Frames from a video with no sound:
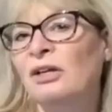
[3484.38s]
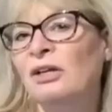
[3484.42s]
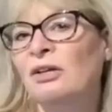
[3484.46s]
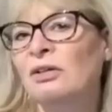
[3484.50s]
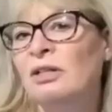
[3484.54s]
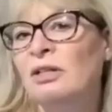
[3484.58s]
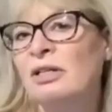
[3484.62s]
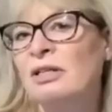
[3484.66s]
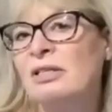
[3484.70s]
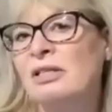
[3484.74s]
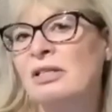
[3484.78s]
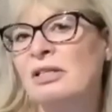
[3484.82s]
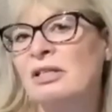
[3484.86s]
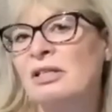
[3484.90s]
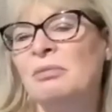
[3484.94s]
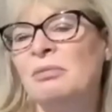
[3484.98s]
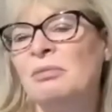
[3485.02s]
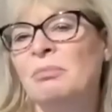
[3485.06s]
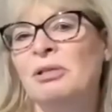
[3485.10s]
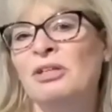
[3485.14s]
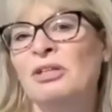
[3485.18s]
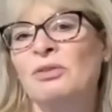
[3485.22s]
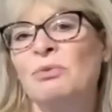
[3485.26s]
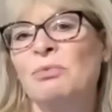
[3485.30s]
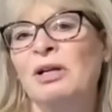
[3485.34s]
you listening to
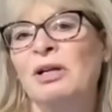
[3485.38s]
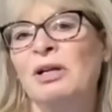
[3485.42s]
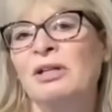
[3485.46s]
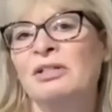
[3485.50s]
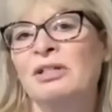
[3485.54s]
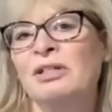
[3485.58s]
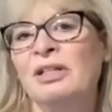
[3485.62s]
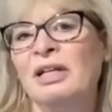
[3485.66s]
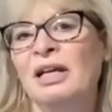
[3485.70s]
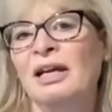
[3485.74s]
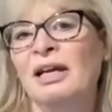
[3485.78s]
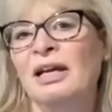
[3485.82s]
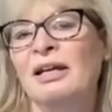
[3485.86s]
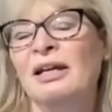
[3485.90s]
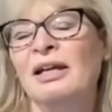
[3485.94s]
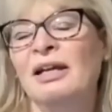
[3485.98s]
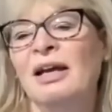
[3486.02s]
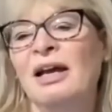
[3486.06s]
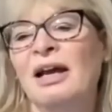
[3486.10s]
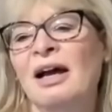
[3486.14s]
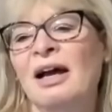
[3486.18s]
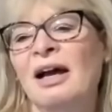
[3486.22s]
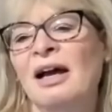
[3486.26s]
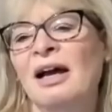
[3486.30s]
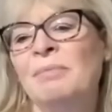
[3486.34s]
me as well today. And
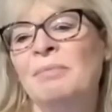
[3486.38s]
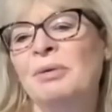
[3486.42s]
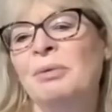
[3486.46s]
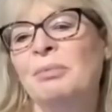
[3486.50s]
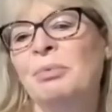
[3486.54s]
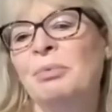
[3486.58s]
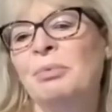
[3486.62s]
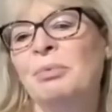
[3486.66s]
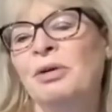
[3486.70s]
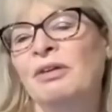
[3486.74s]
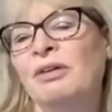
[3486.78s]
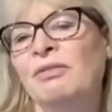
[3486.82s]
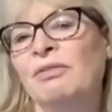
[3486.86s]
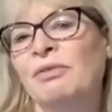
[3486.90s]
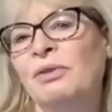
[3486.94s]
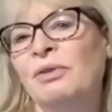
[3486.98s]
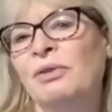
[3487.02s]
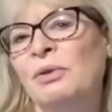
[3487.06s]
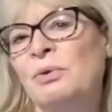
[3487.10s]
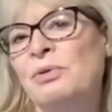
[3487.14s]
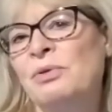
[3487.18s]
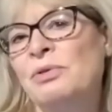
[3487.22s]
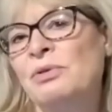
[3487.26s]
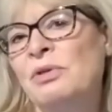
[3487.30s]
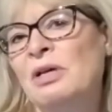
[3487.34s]
I've been praying for
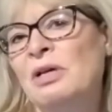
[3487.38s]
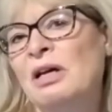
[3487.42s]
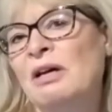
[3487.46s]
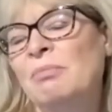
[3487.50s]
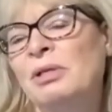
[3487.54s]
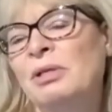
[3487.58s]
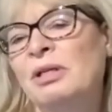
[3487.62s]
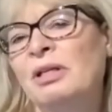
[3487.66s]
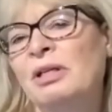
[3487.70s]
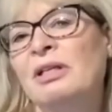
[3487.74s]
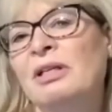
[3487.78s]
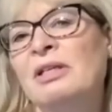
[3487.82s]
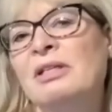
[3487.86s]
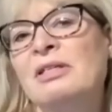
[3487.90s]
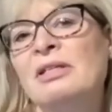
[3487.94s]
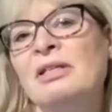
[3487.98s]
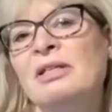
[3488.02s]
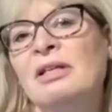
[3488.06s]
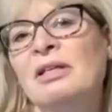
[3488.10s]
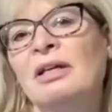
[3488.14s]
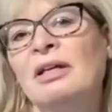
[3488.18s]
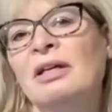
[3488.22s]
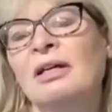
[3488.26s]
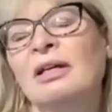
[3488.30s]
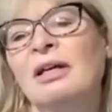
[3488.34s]
those who have been
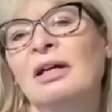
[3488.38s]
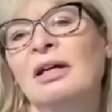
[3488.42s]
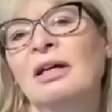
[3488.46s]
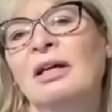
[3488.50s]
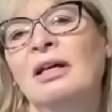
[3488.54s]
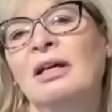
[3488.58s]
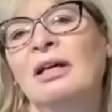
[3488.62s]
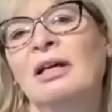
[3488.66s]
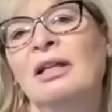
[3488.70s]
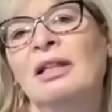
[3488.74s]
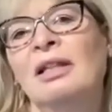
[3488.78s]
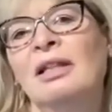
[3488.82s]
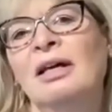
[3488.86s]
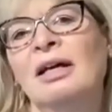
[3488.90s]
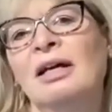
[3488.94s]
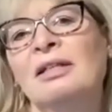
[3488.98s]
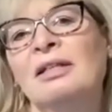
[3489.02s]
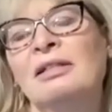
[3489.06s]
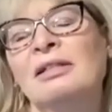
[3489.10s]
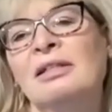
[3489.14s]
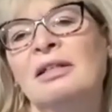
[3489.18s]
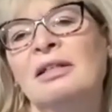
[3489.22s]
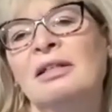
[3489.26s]
listening that